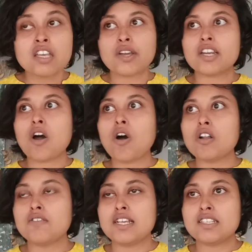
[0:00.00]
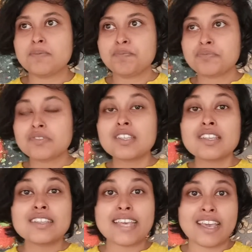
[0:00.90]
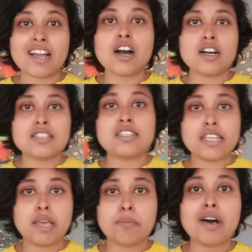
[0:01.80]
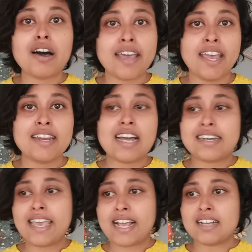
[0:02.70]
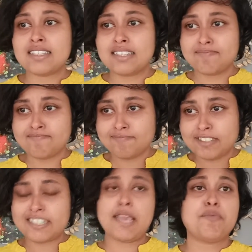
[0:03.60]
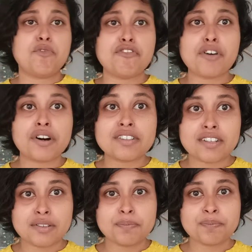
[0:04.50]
you can always take a step ahead, take a step further.